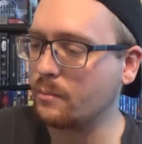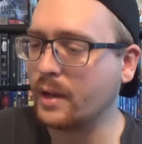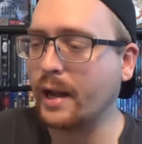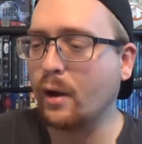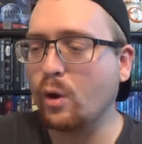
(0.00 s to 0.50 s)

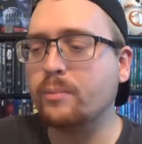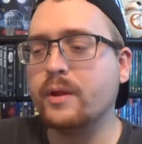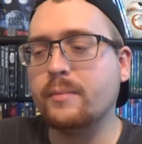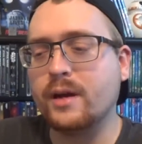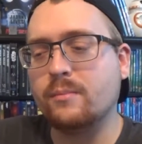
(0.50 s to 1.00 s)
but I hope
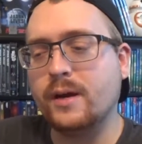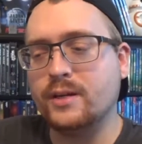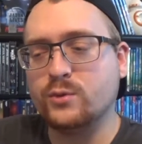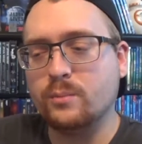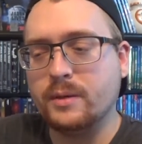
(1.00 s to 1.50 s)
that Michael
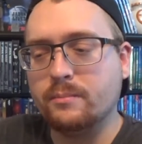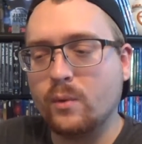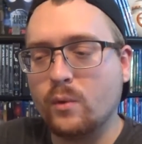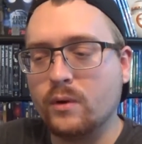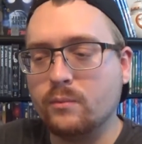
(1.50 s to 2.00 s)
Myers will be
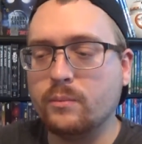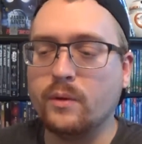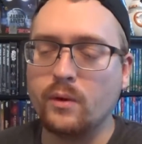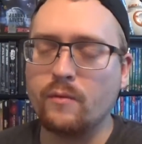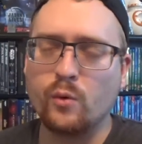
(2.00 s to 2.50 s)
more,
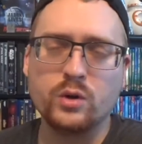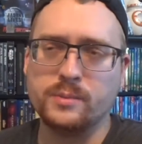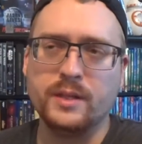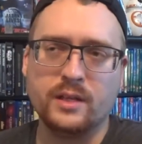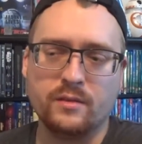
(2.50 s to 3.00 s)
of course,
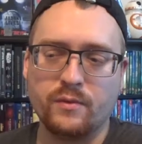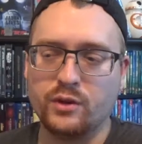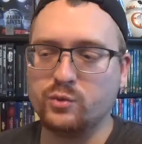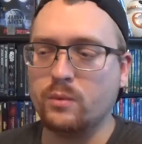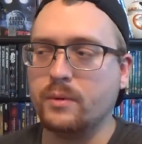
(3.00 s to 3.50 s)
be like the
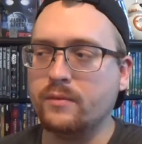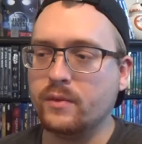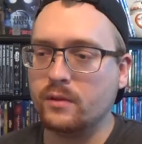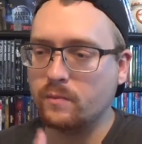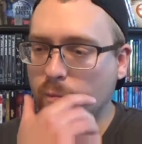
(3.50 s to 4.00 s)
first one, but it
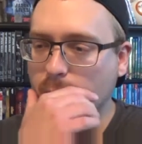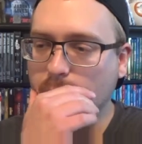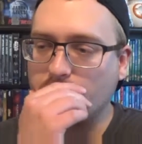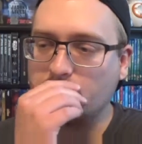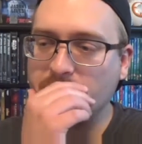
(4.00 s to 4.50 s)
will
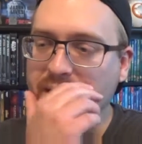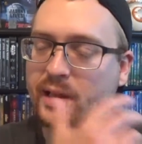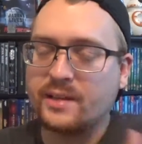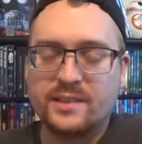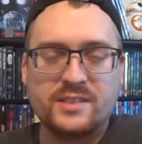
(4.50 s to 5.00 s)
will be
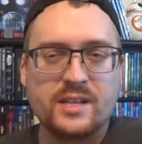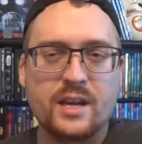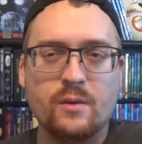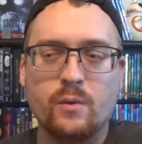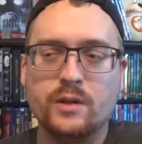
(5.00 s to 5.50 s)
like the
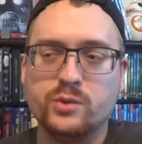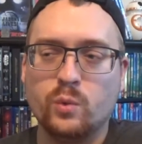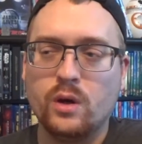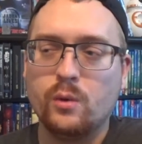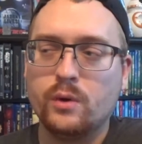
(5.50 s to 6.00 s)
second one as
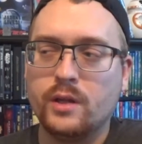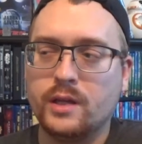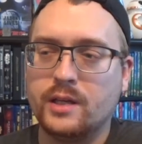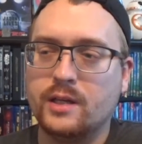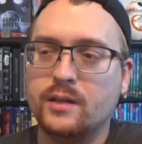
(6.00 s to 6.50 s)
well, where
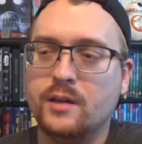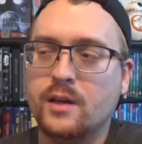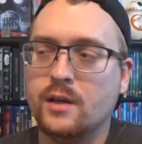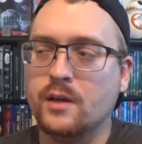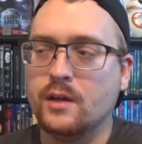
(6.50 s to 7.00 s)
like he
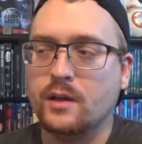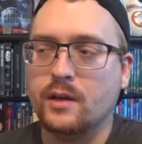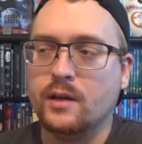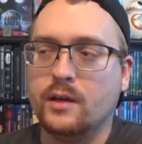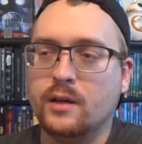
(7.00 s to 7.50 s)

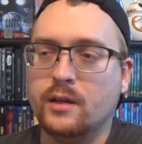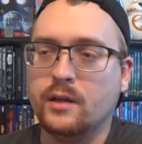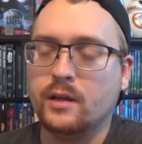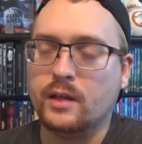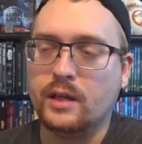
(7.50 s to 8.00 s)

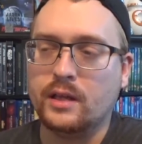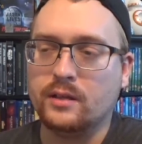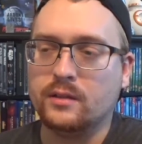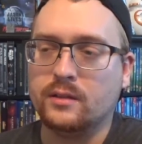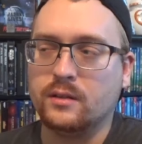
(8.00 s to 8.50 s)

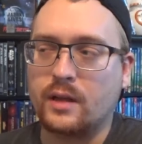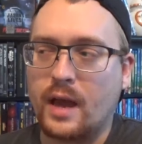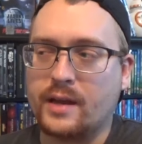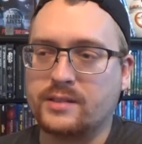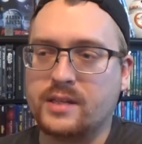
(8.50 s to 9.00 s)
he
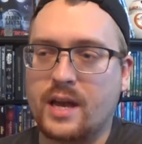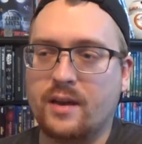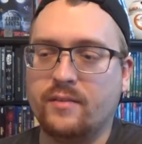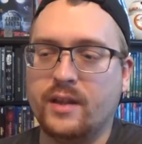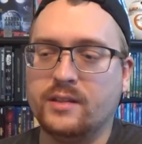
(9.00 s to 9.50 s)
has to
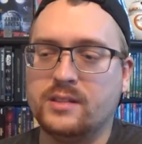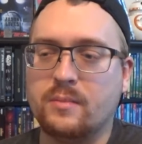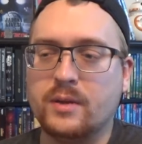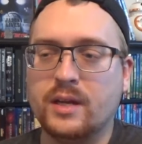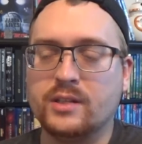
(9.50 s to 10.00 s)
have that
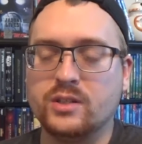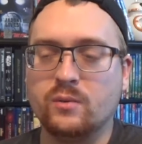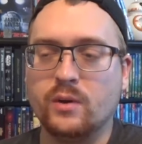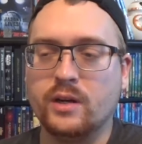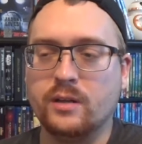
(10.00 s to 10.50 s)
intimidation
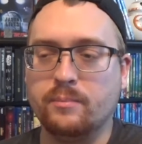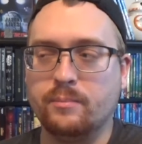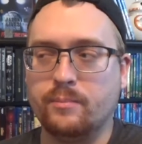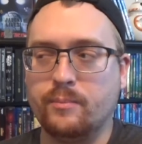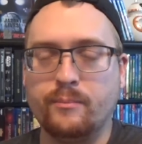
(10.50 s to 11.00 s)
where he
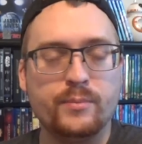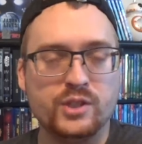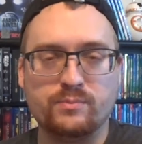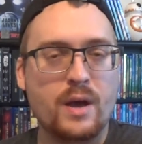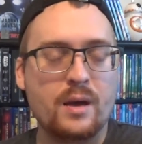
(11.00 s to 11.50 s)

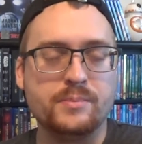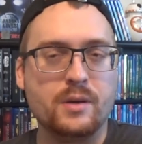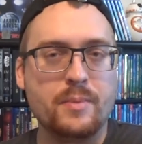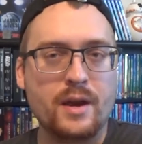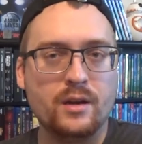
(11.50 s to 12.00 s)
just pops
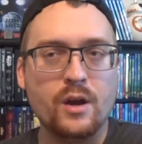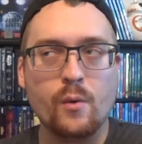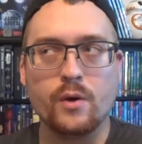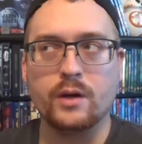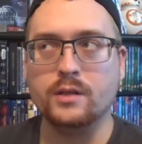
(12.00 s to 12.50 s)
up out of
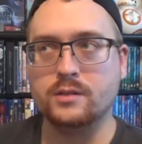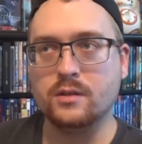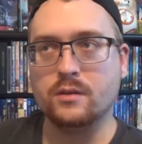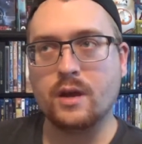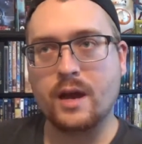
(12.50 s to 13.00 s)
nowhere. He's
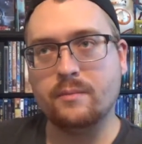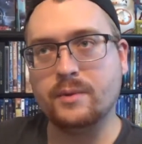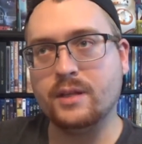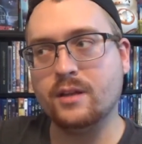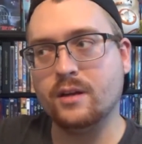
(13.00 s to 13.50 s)
got to
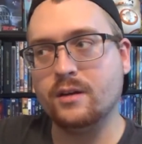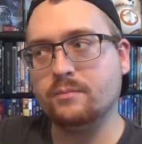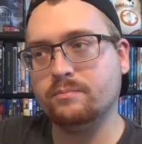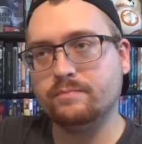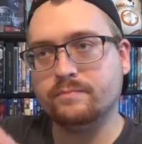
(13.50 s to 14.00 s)
be there